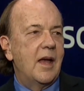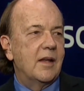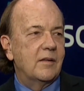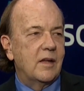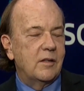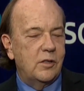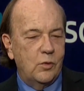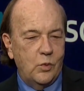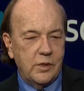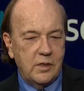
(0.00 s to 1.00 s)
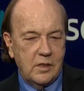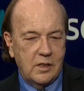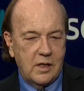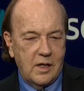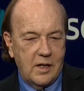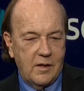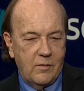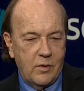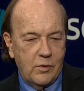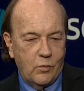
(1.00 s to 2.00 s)
And you wouldn't,
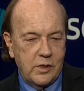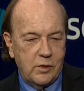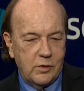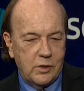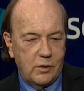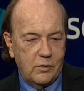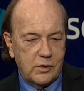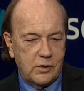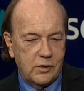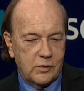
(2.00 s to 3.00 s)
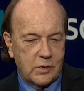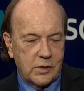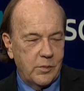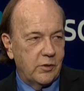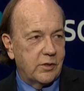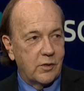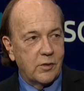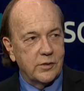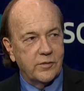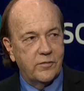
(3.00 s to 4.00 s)
what you would do is use what the military
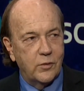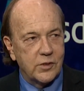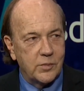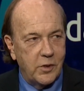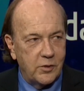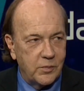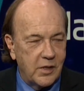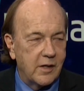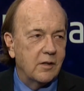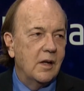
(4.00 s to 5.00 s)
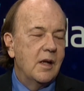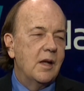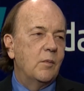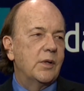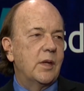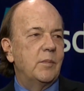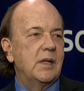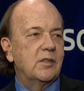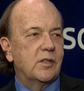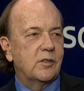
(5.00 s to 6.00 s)
calls a force multiplier. What that
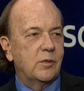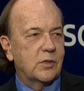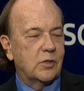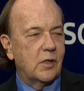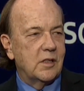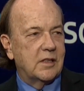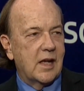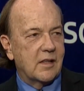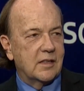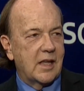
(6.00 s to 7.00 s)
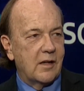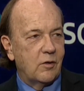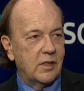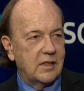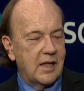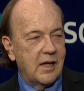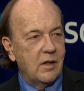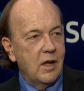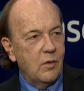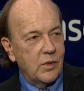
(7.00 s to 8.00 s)
means is you would start an attack like that on a
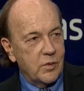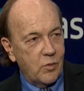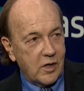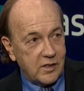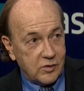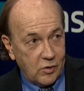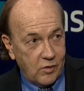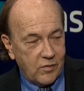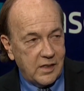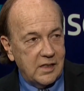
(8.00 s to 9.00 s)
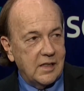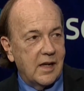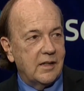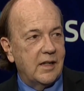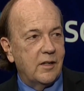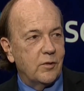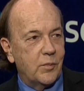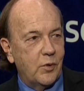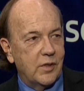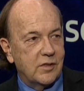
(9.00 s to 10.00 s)
day when the market's already down
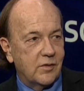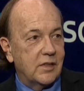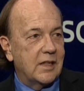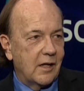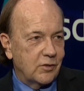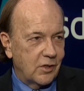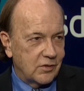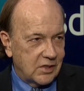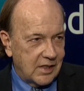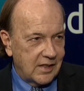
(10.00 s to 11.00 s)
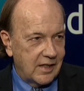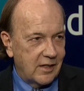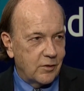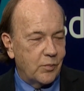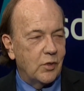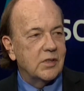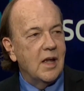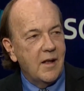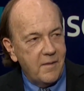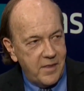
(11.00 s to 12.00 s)
800 points, or the Dow Jones is down 800 points,
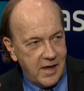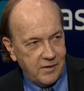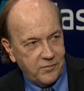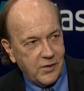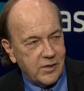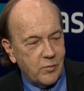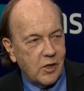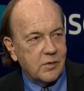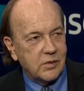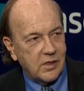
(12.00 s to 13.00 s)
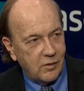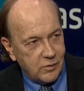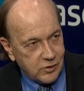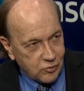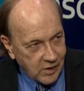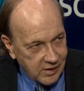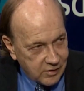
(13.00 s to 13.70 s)
then flood the market with sell orders, try